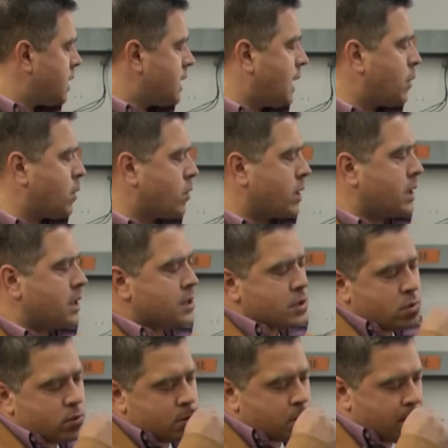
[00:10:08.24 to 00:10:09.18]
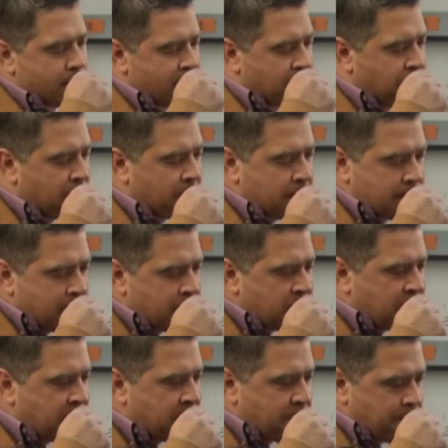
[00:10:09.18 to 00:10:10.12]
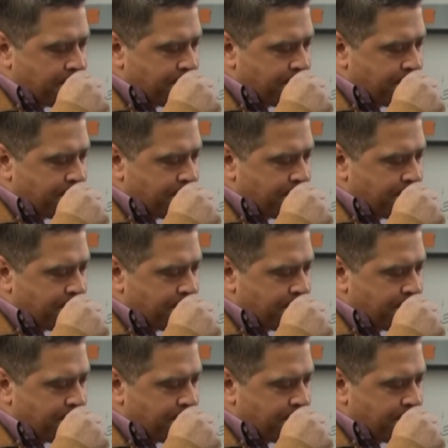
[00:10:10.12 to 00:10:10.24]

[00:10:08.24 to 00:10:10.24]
Now what we're going to do is we're going to run the unit.